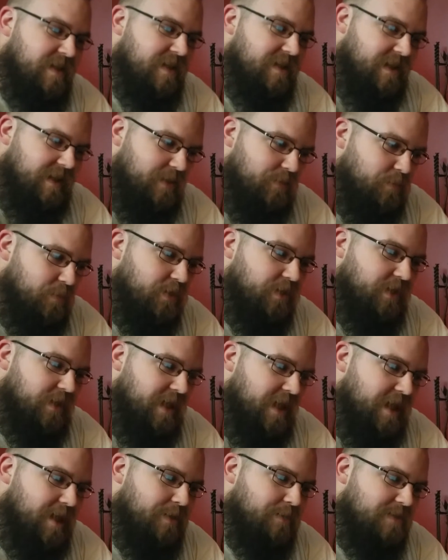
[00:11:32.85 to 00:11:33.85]
can really
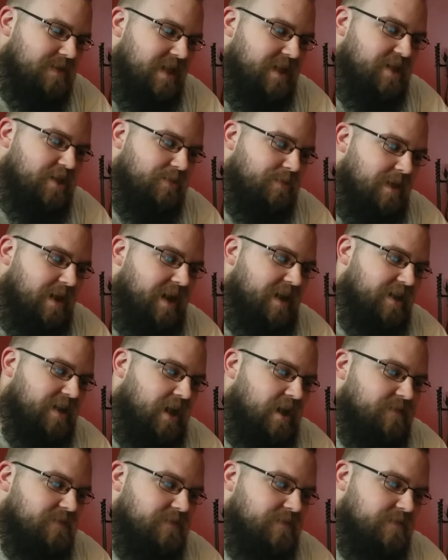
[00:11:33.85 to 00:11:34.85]
help take your mind
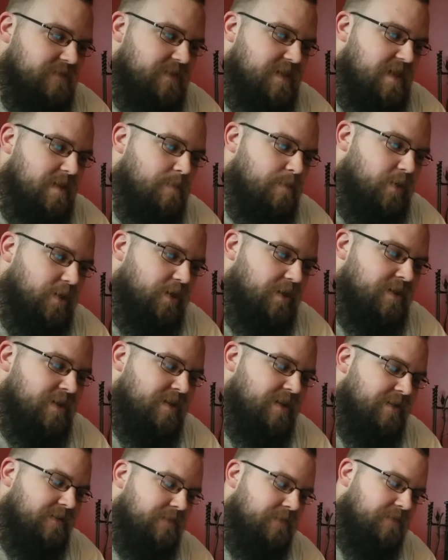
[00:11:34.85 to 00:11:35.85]
off of the
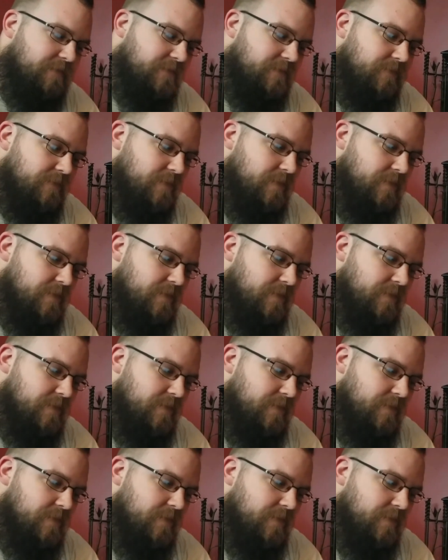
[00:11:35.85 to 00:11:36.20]
burden of